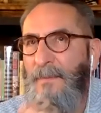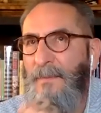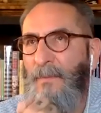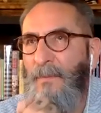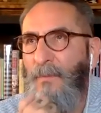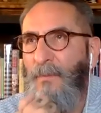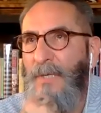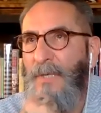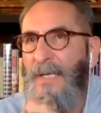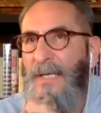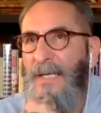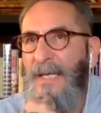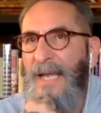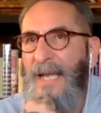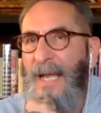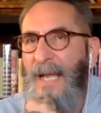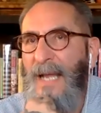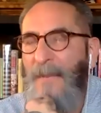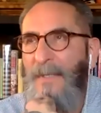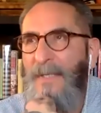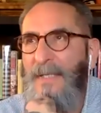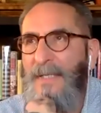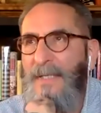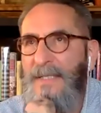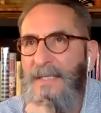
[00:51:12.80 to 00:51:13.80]
what had
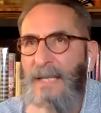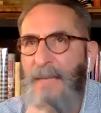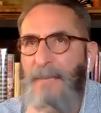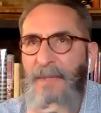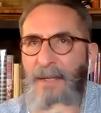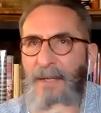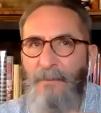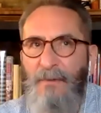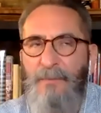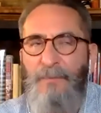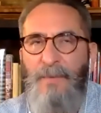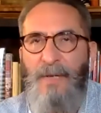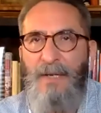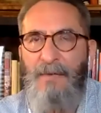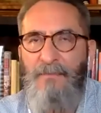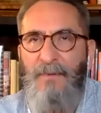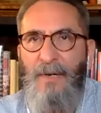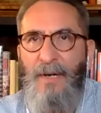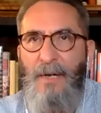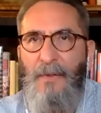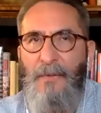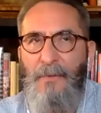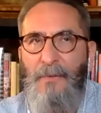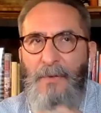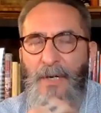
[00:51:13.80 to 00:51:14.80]
happened, the same thing with my
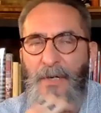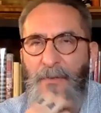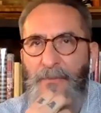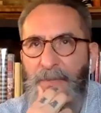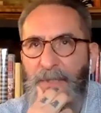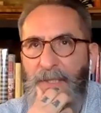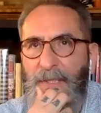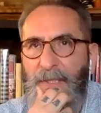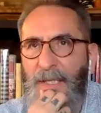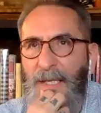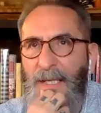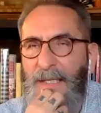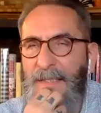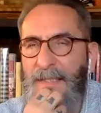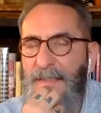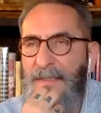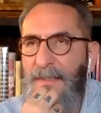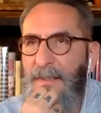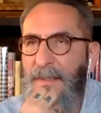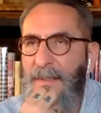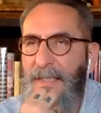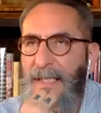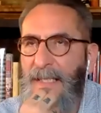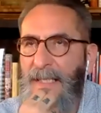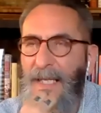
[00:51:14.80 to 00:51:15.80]
father. I realized,
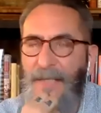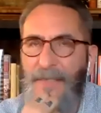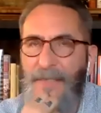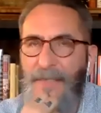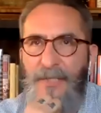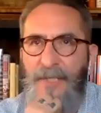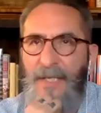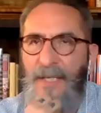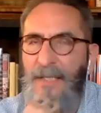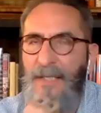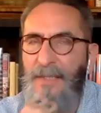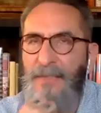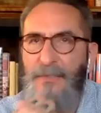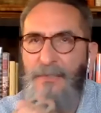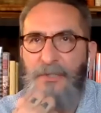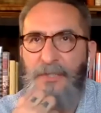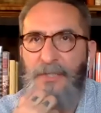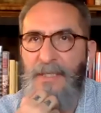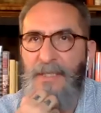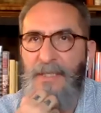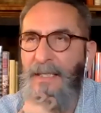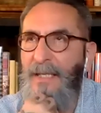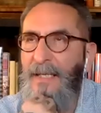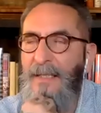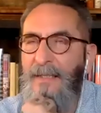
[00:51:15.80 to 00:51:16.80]
God, she had a
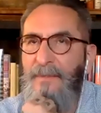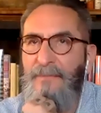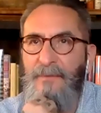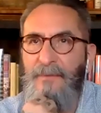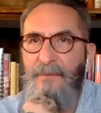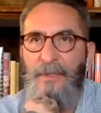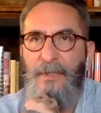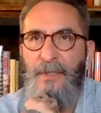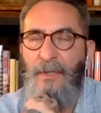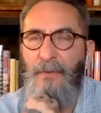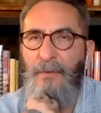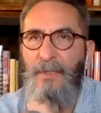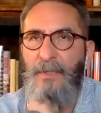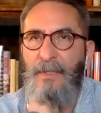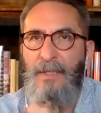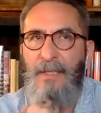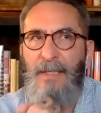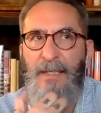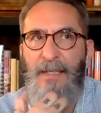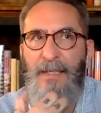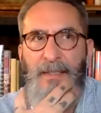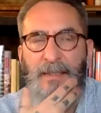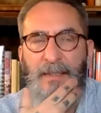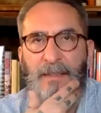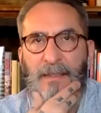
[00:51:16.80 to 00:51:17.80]
shitty life, you know, and
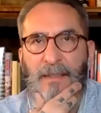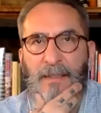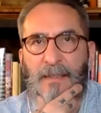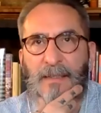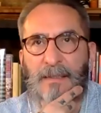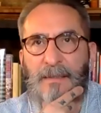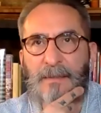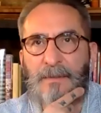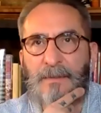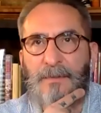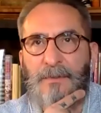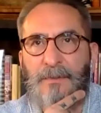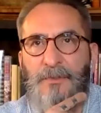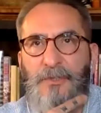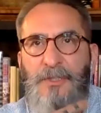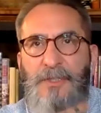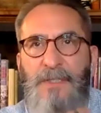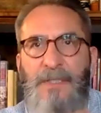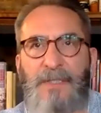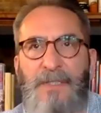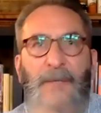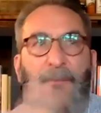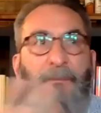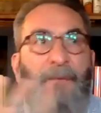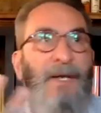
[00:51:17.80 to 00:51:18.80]
and uh, she
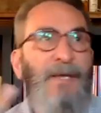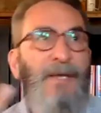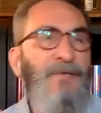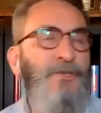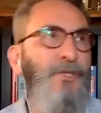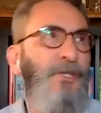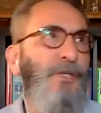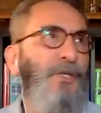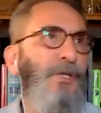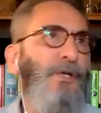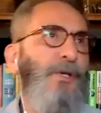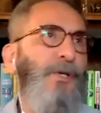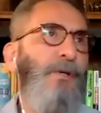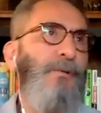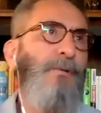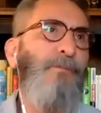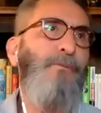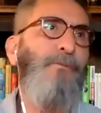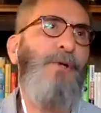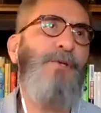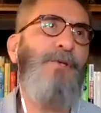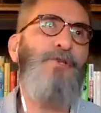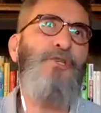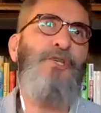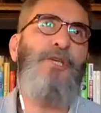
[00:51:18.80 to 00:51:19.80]
did the best she could of
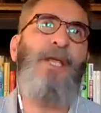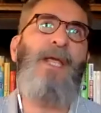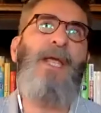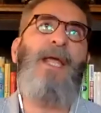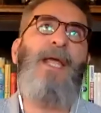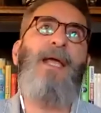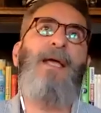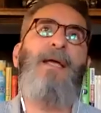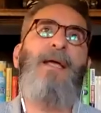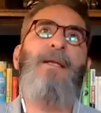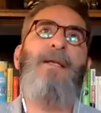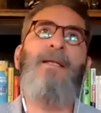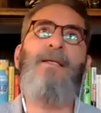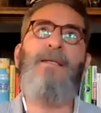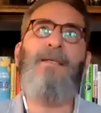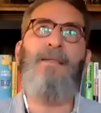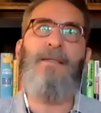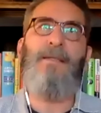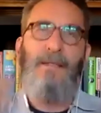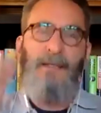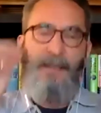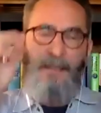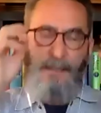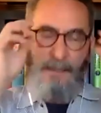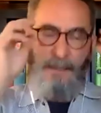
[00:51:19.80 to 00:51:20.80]
what she had, and
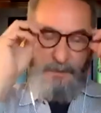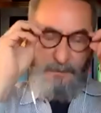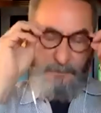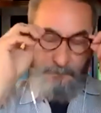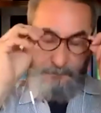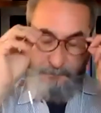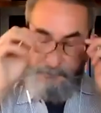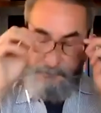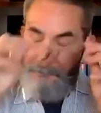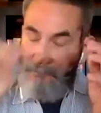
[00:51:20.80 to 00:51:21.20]
um,